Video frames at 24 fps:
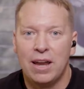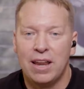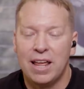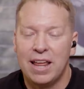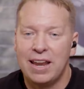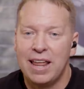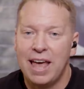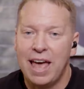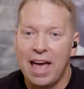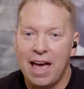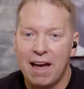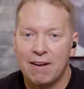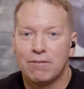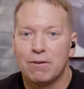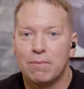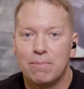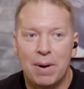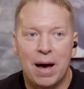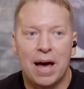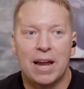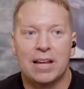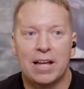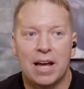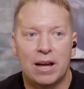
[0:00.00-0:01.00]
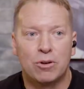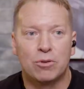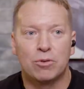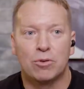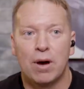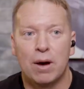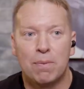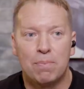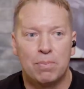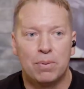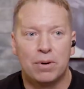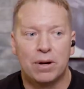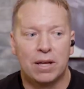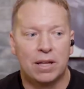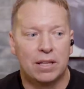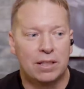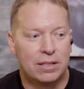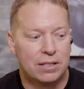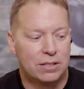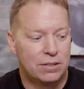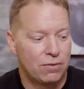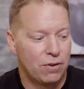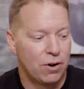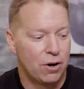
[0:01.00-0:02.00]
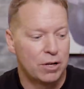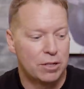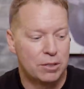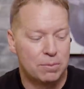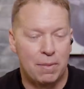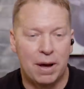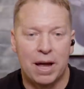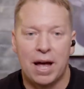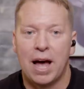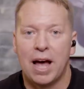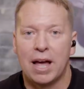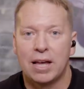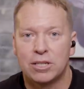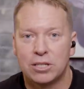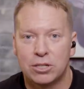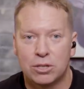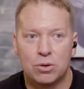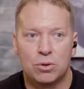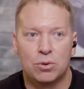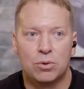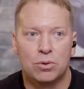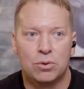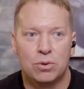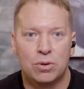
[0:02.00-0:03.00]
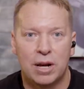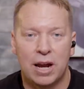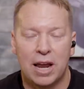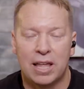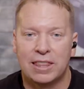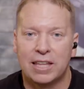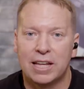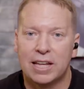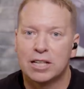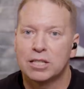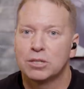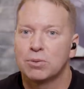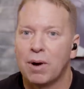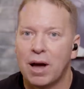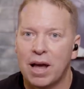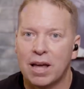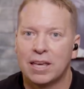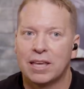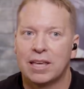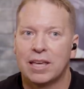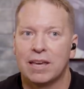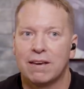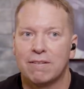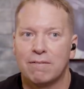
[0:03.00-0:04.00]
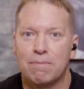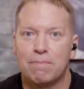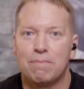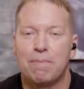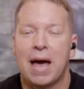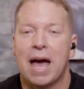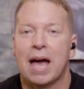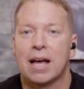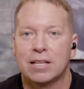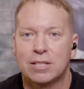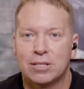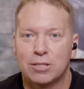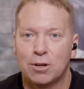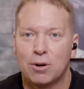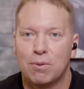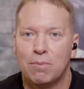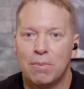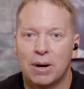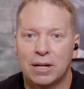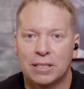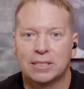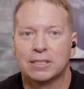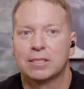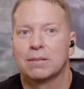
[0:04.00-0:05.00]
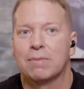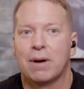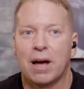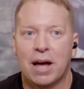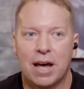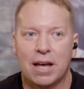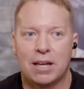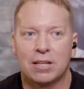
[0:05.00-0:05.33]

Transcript: And everybody I grew up with, as far as my high school, I think that's why I give back so much to my high